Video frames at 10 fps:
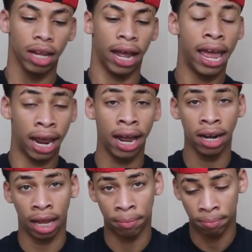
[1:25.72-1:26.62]
And I,
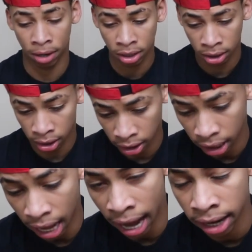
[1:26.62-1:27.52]
like, personally,
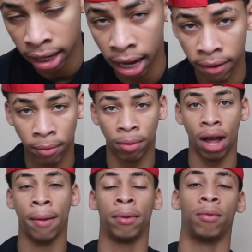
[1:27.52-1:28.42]
I didn't have a
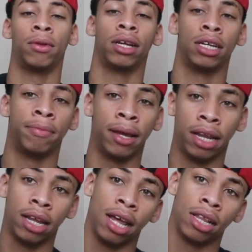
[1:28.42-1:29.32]
problem with us being
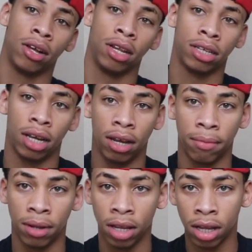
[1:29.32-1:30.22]
together all the time.
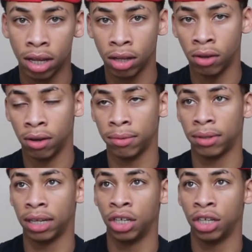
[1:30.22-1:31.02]
You know what I'm saying?